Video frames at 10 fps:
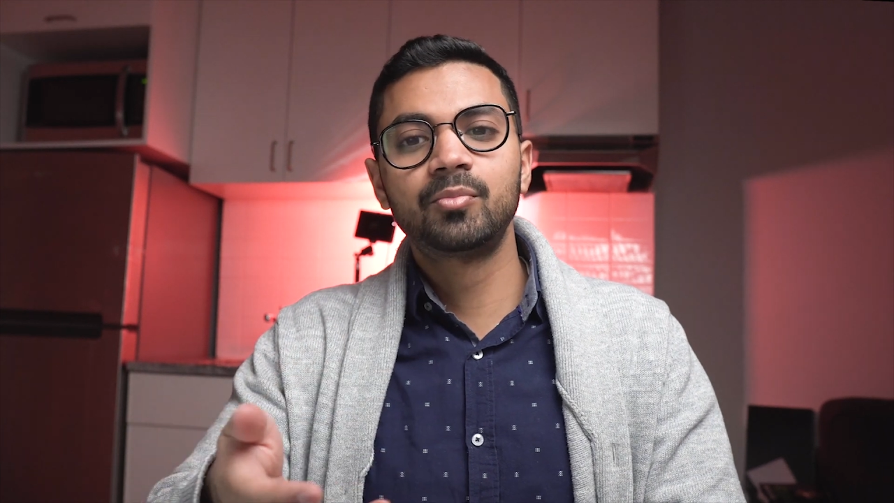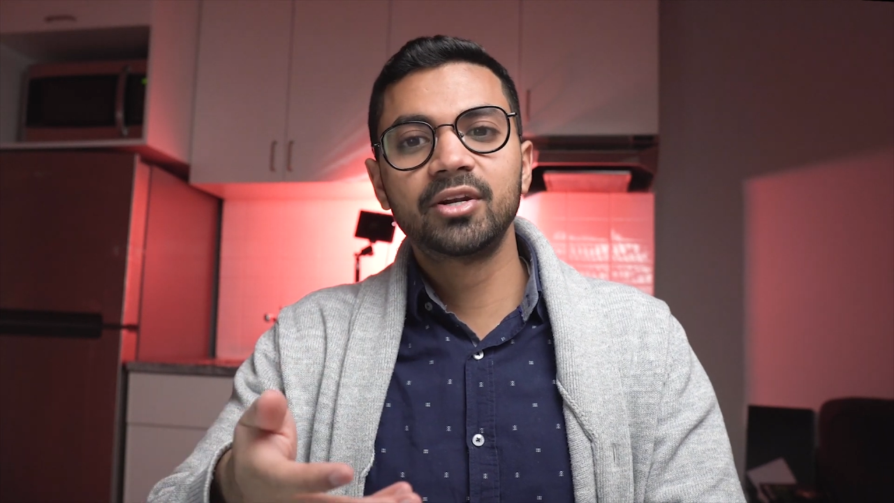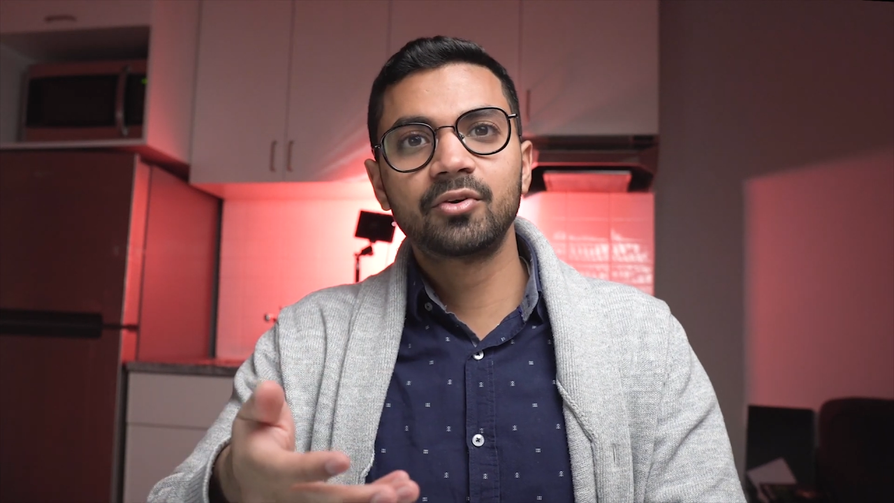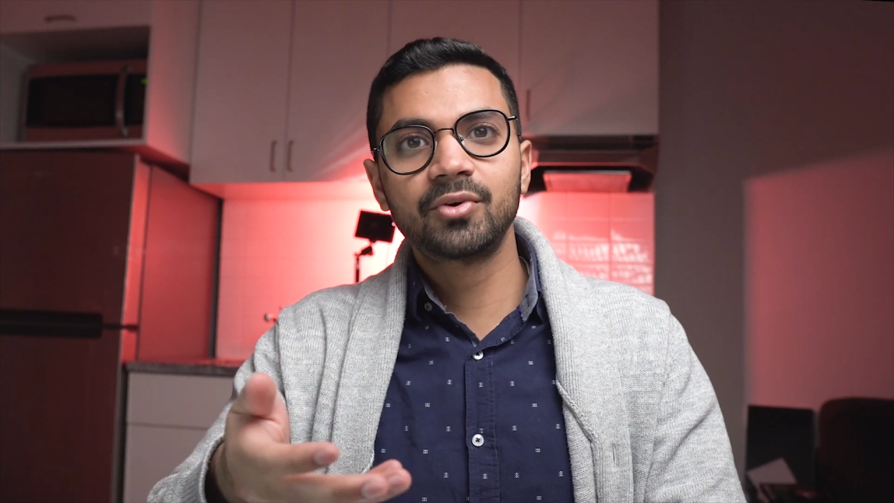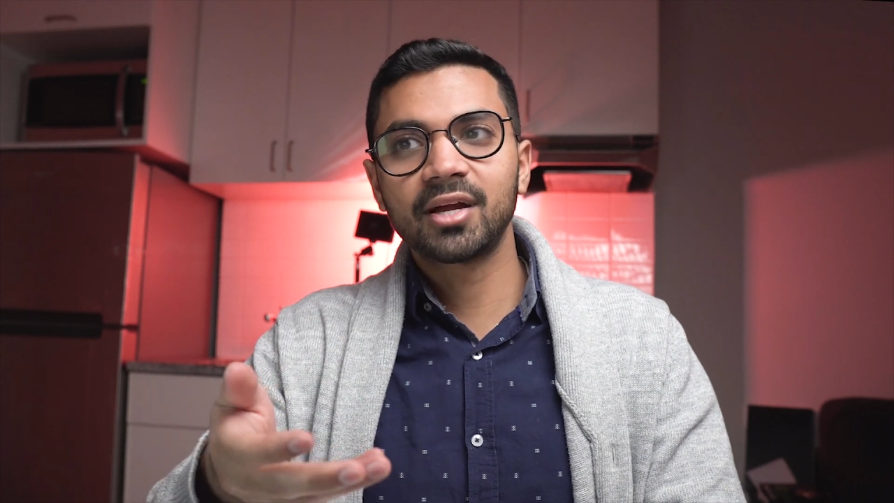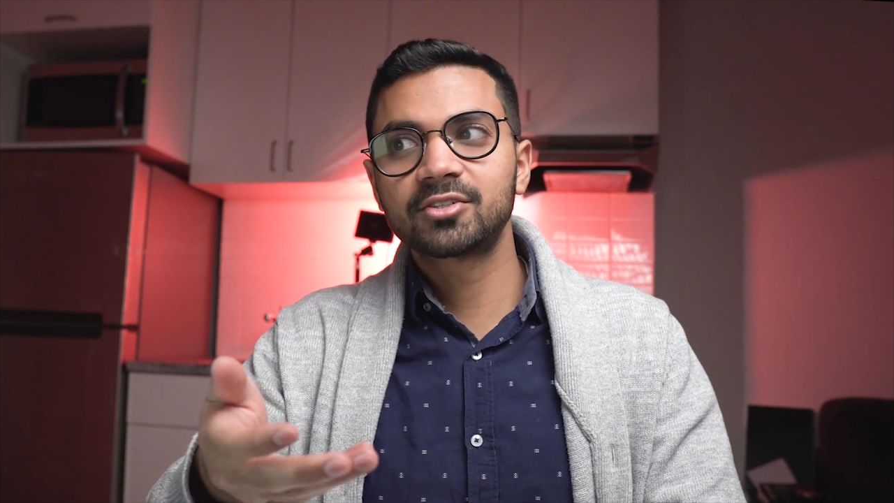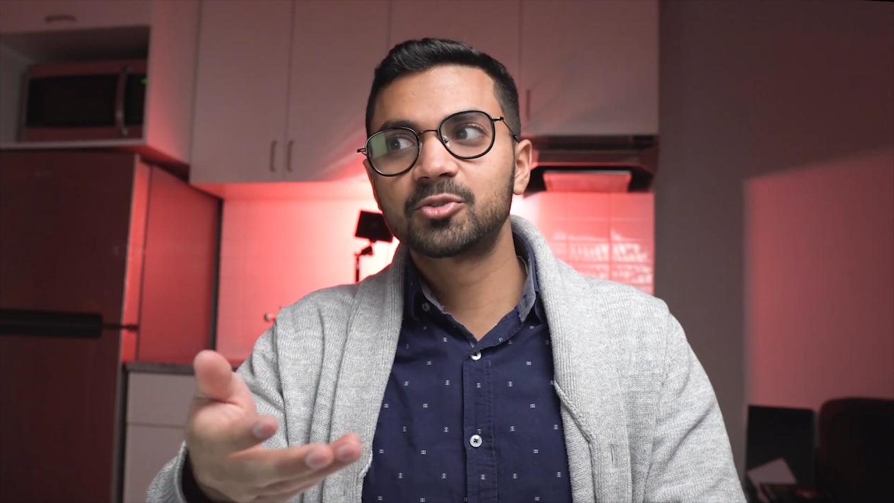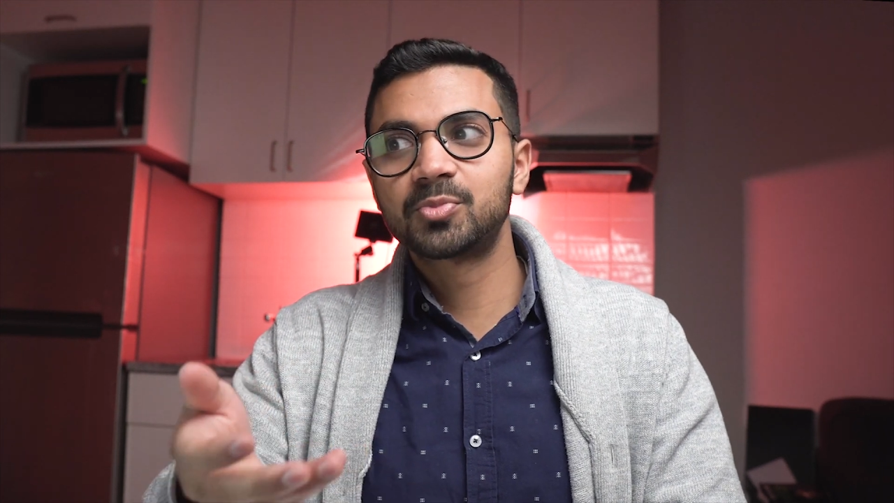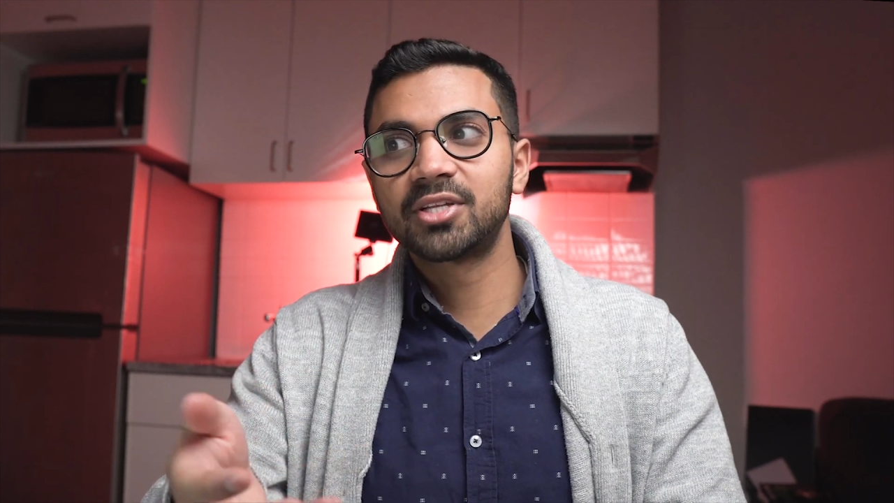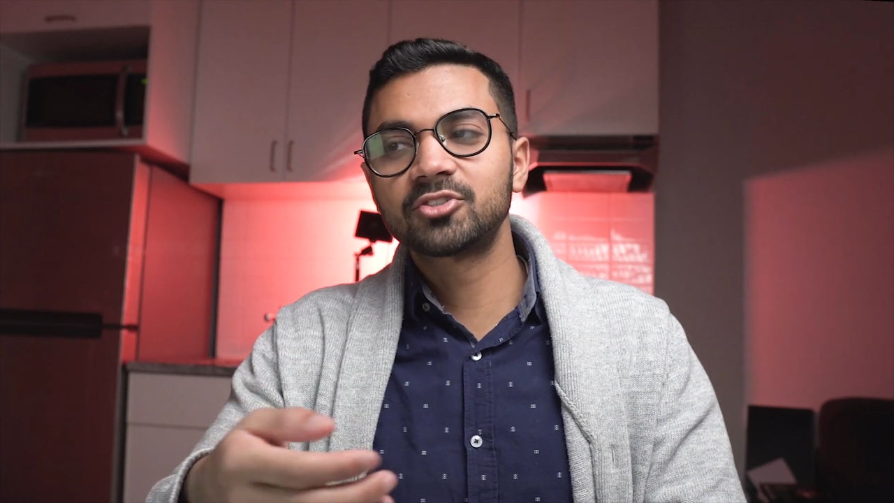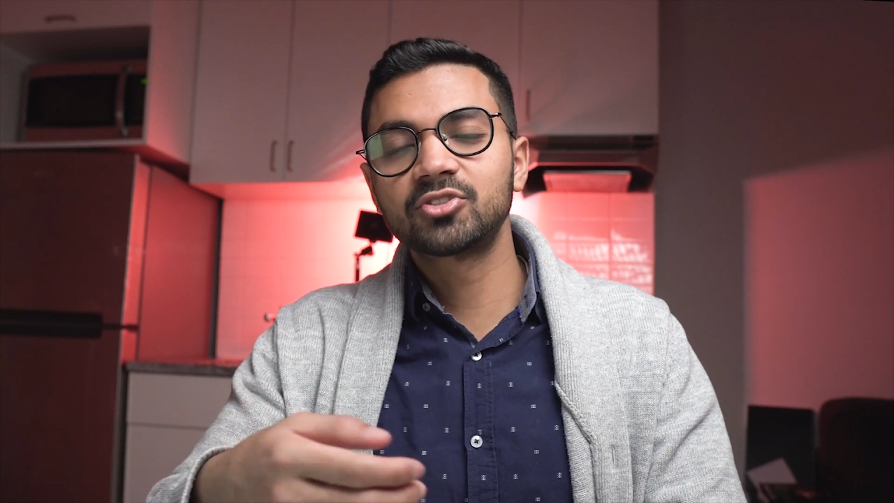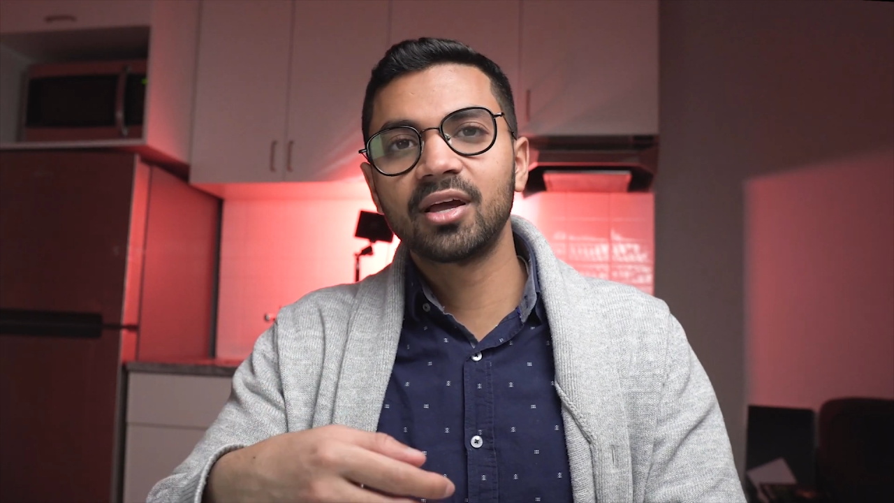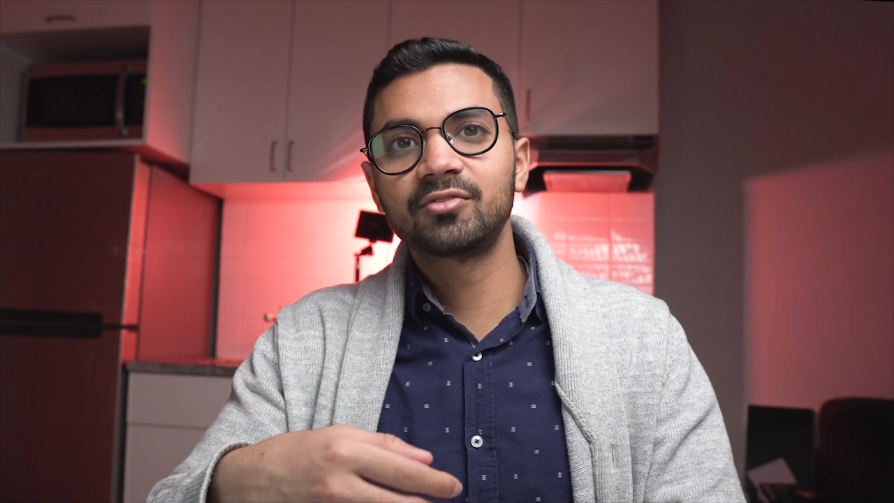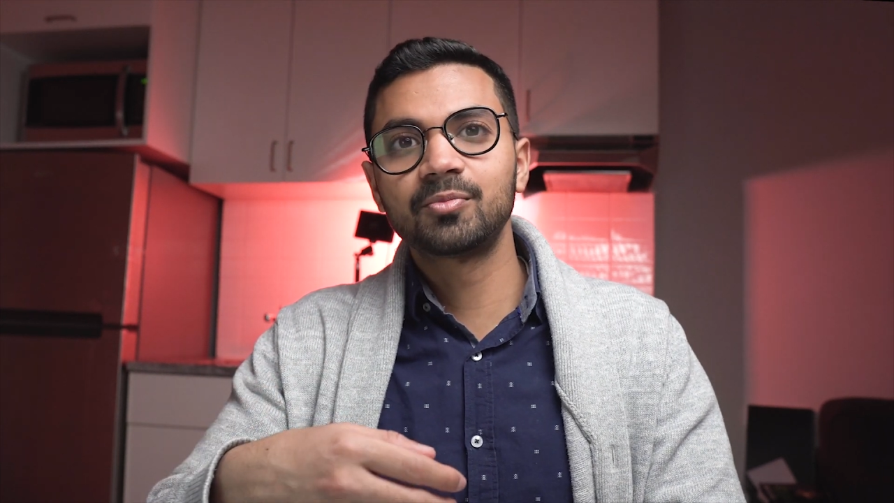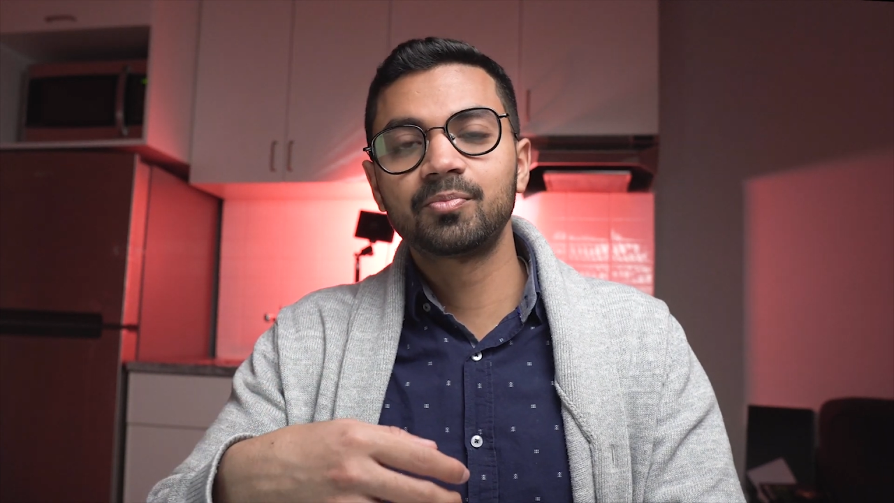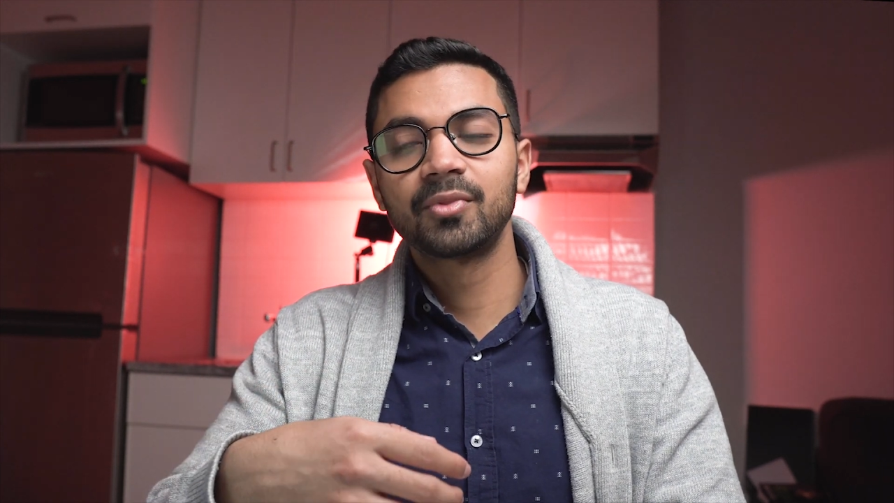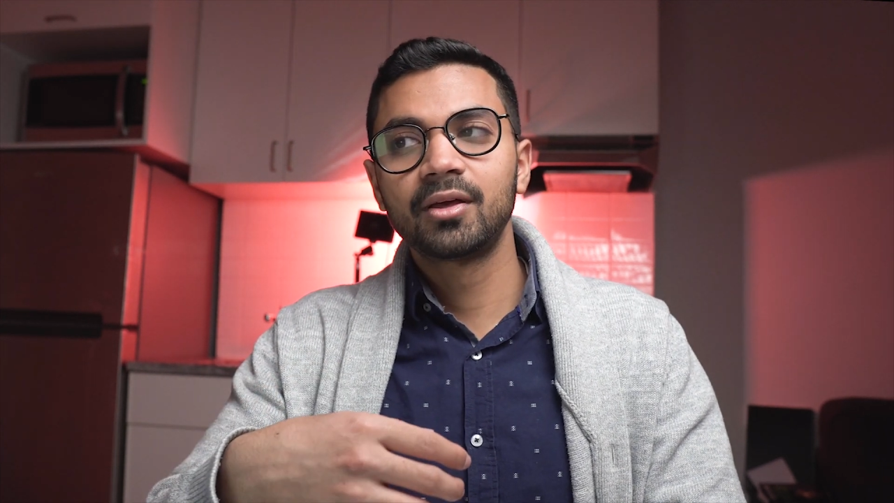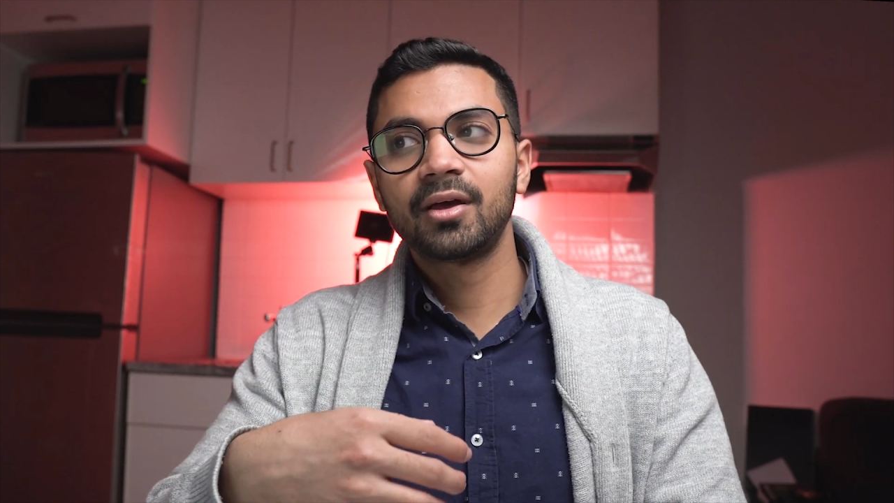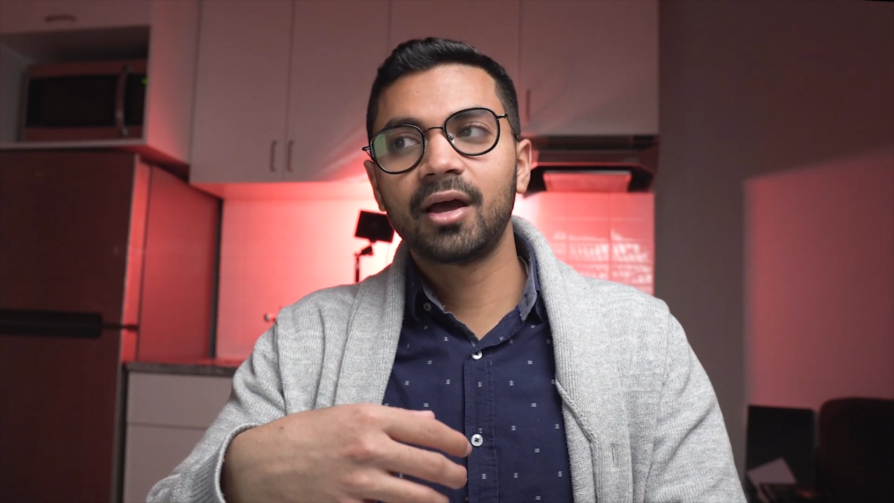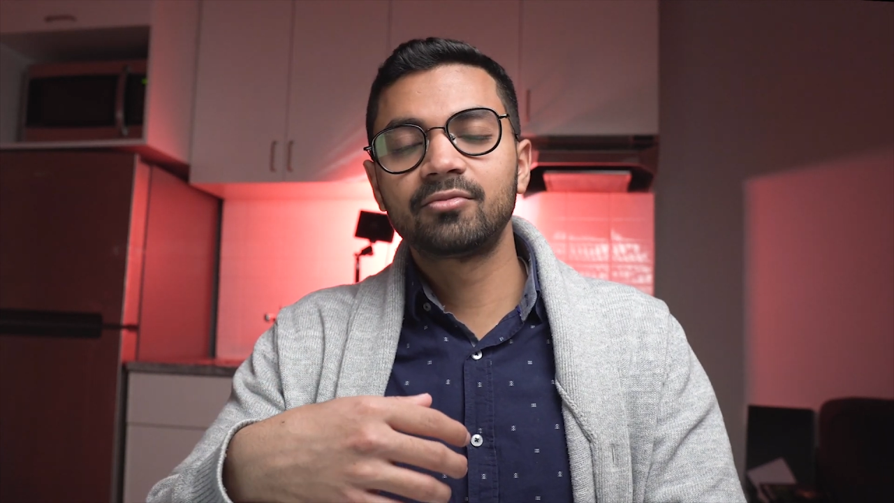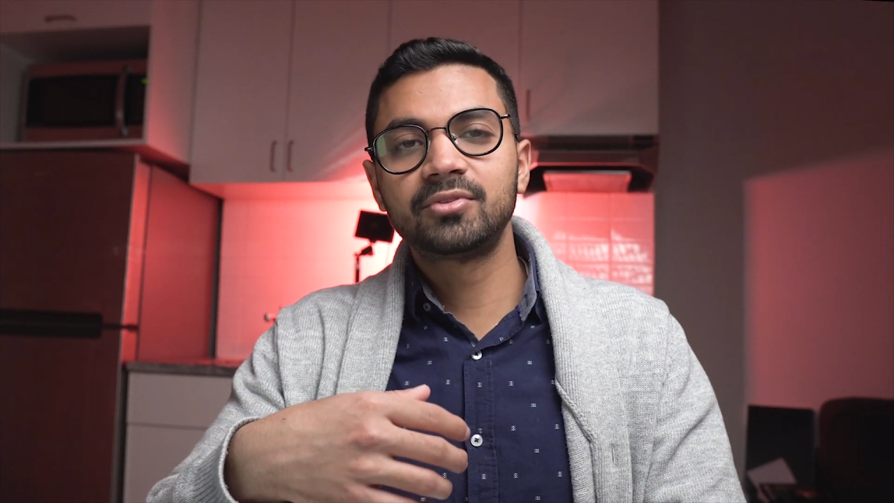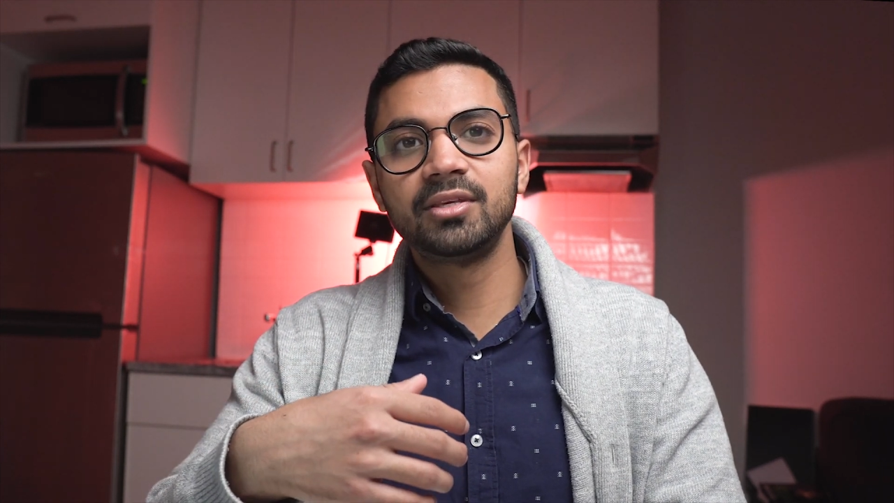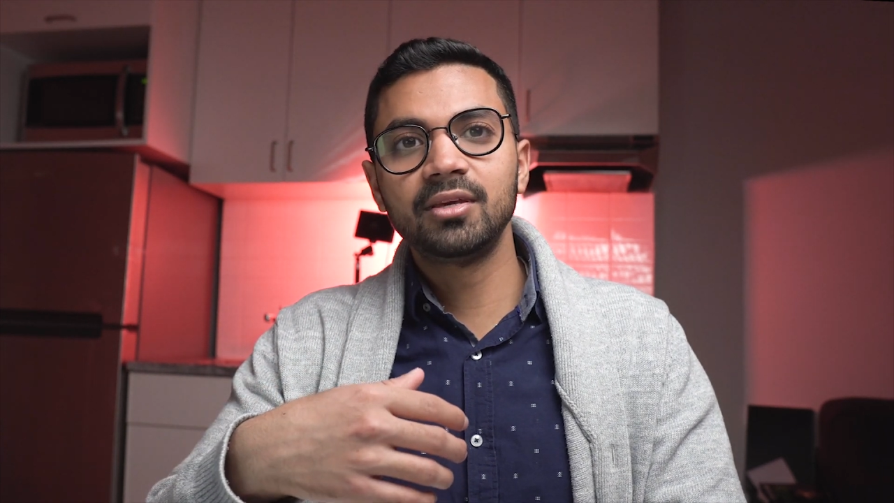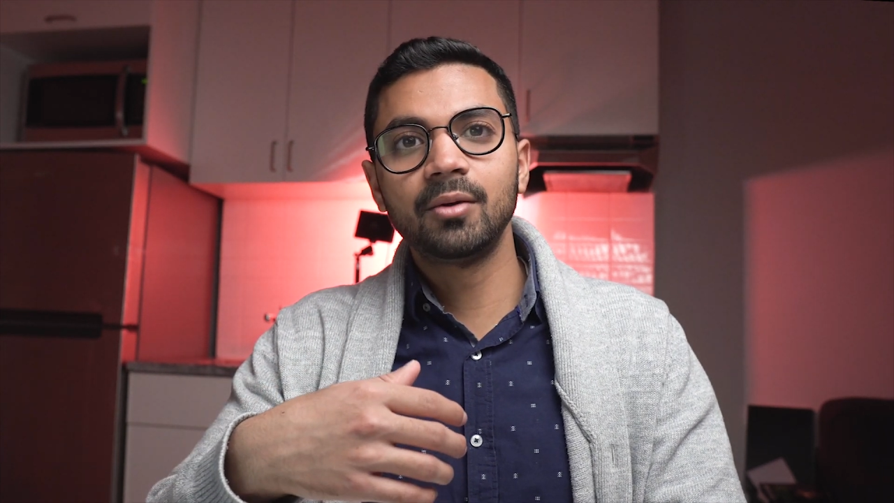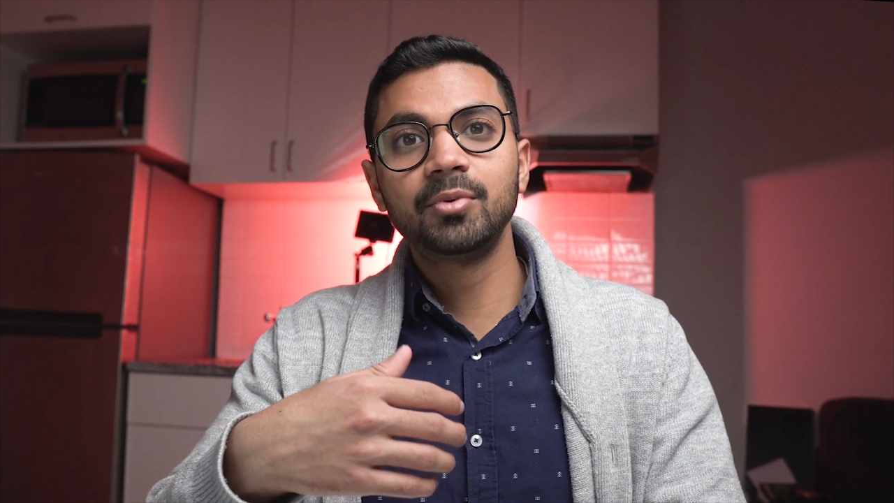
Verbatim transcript: Breeder reactors potentially have the, have the